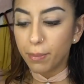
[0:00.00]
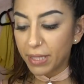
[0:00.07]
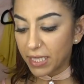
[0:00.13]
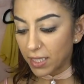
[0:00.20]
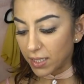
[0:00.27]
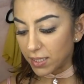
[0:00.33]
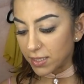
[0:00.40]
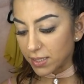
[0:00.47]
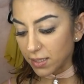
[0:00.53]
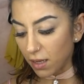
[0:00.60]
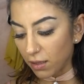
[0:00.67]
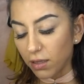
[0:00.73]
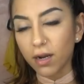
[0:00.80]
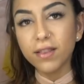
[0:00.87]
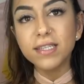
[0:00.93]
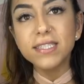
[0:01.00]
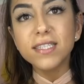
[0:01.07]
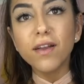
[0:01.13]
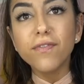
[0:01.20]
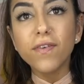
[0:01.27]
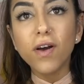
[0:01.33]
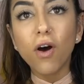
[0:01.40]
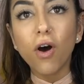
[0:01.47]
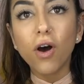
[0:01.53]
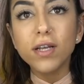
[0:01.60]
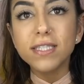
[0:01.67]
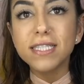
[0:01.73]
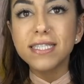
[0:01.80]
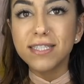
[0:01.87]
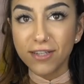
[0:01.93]
because a lot of this stuff
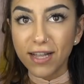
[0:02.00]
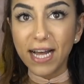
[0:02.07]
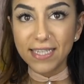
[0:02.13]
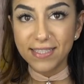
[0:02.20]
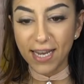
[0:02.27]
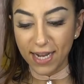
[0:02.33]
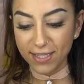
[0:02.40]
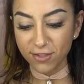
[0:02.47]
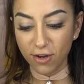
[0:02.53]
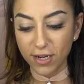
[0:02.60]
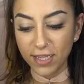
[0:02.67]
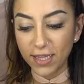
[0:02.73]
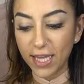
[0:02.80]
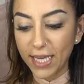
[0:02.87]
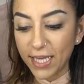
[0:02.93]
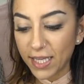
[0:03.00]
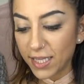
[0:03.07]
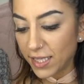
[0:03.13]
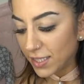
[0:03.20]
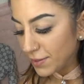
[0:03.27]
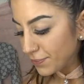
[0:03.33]
still has tags on it. Like,